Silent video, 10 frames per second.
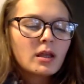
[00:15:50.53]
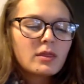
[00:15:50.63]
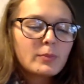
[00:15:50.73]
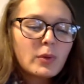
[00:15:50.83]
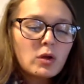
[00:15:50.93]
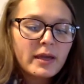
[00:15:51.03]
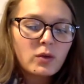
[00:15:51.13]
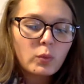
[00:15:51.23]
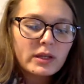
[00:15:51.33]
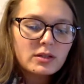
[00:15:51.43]
The
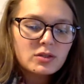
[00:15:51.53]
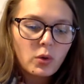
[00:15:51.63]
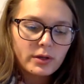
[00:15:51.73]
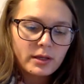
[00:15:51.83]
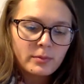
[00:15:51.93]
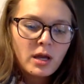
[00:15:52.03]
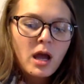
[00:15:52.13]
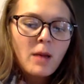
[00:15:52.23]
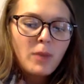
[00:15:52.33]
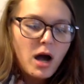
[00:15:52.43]
bullman wheeled toward him,
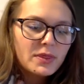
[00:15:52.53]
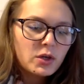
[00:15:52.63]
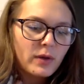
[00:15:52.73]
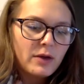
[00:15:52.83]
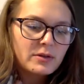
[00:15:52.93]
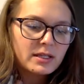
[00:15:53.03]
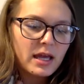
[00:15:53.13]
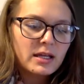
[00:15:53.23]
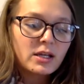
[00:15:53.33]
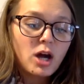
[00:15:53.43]
pawed the ground
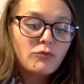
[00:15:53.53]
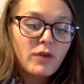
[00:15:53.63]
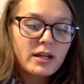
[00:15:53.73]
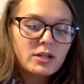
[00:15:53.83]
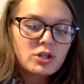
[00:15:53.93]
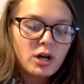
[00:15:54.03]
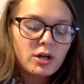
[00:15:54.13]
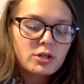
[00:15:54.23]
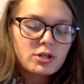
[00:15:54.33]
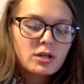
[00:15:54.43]
again, and got ready to
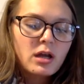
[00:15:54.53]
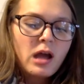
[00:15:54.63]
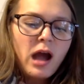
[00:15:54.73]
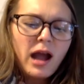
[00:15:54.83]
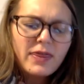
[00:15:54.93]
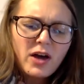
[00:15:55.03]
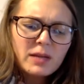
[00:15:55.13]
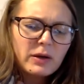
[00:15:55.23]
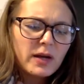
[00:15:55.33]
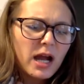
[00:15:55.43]
charge. I
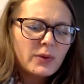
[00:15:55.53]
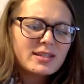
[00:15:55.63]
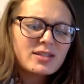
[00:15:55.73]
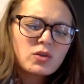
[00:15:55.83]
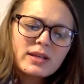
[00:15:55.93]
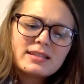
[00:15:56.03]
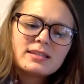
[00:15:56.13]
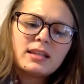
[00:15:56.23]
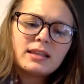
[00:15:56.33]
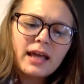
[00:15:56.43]
thought about how he'd squeezed
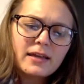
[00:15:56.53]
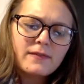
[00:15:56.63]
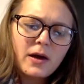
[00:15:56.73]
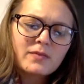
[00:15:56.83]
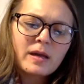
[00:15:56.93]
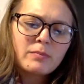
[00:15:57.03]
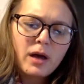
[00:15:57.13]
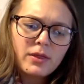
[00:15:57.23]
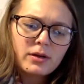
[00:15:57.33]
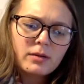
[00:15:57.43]
the life out of my
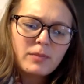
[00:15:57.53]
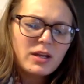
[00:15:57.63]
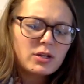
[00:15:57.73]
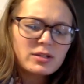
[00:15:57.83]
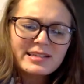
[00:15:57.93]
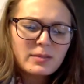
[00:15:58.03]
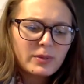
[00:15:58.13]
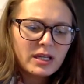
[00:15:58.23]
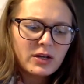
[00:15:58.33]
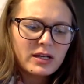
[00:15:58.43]
mother, made her
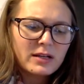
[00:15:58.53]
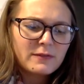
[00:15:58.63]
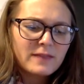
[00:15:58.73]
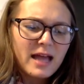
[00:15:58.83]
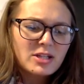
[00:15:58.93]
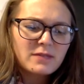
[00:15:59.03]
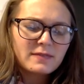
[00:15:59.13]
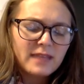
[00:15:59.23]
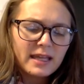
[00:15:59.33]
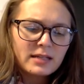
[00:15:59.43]
disappear in a flash of
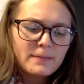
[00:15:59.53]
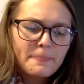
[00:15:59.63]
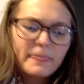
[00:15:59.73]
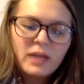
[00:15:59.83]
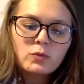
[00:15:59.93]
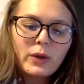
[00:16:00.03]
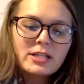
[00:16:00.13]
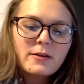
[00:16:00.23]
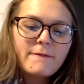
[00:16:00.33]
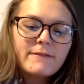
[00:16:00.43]
light, and
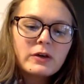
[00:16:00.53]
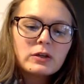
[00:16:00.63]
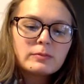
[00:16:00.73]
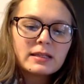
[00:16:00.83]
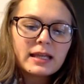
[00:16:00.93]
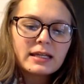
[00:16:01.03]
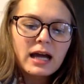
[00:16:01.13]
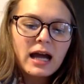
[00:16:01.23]
rage filled me like